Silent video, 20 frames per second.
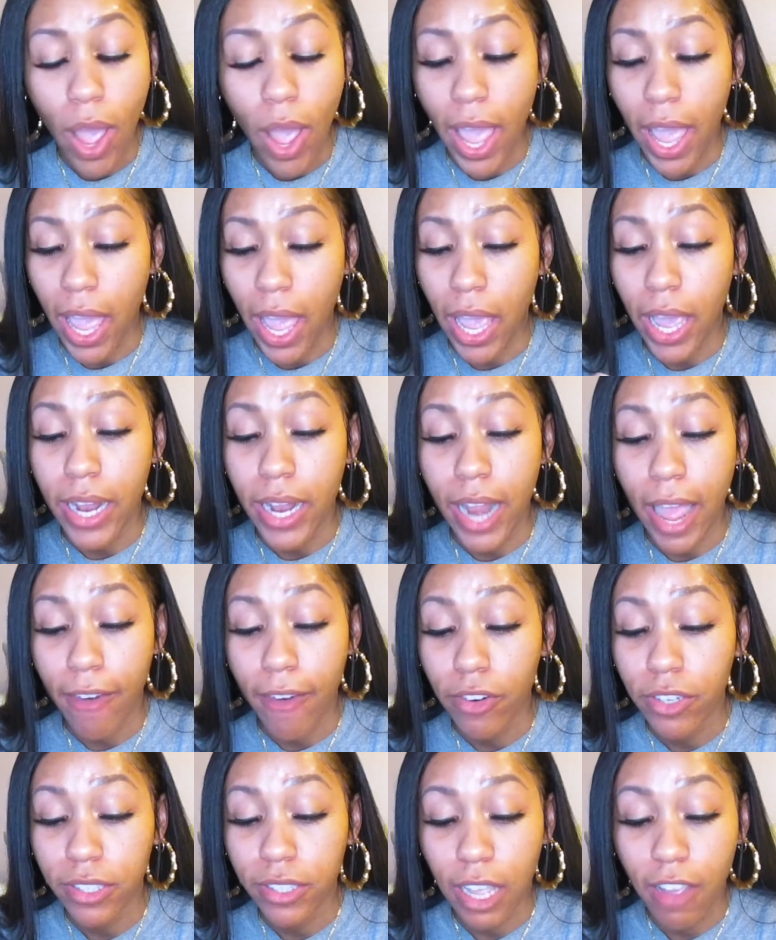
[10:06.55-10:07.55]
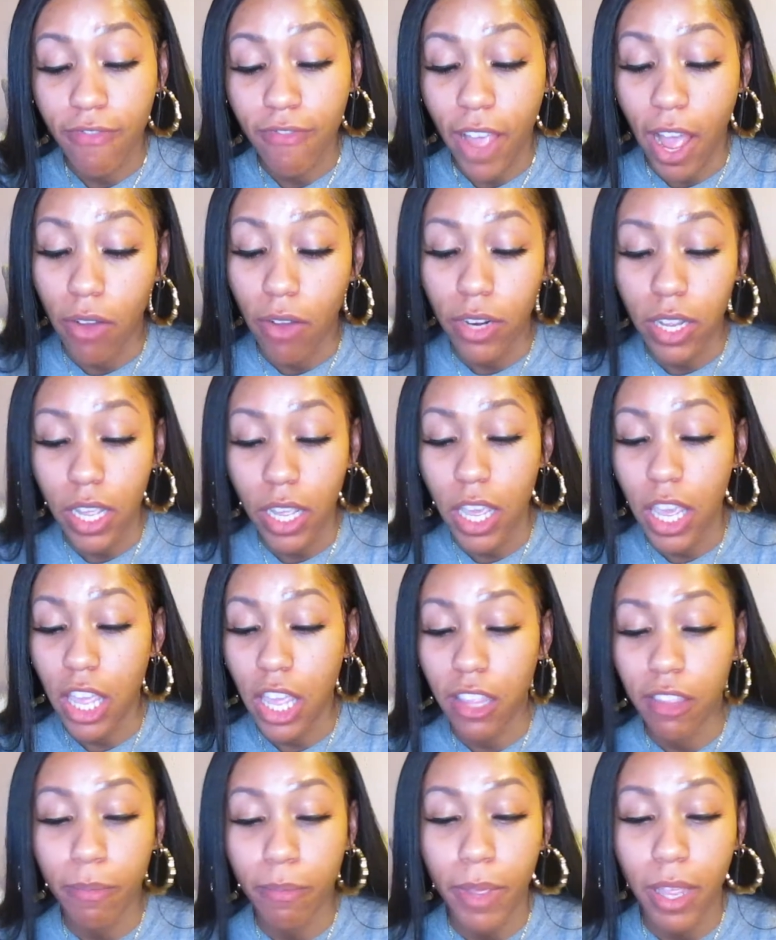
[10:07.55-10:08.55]
and ever since I found it,
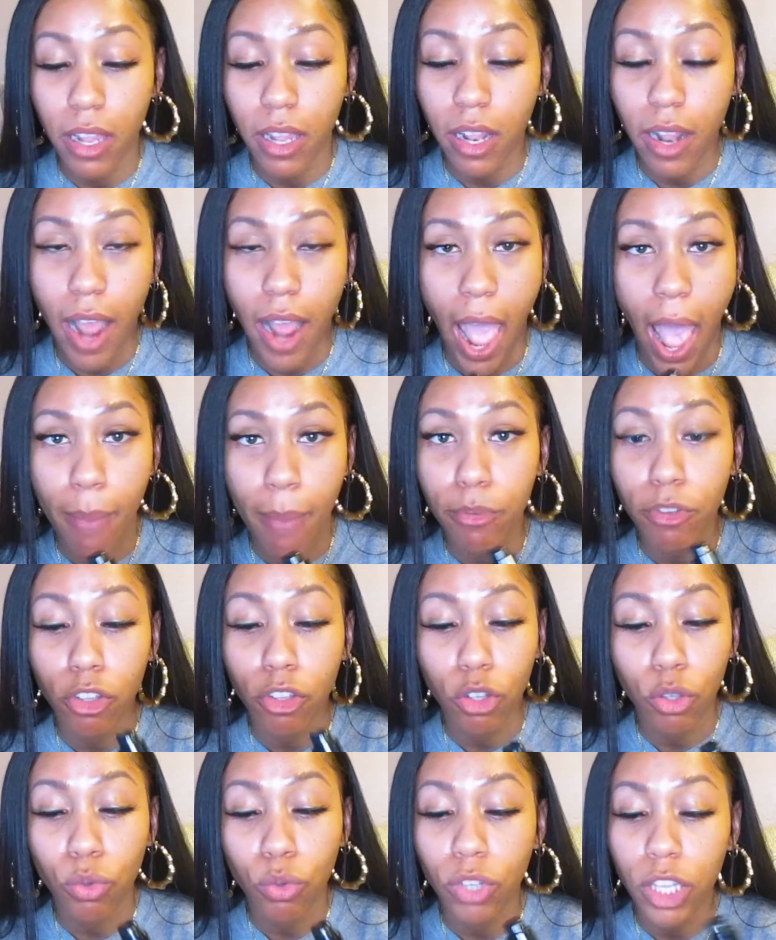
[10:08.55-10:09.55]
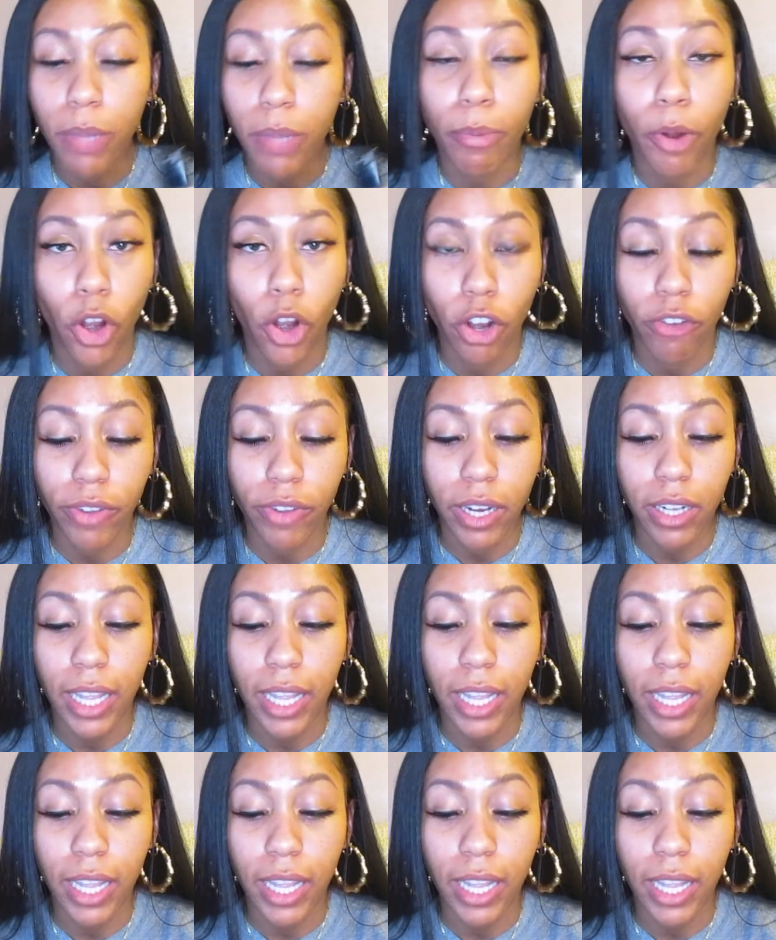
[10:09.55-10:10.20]
it's been absolutely perfect.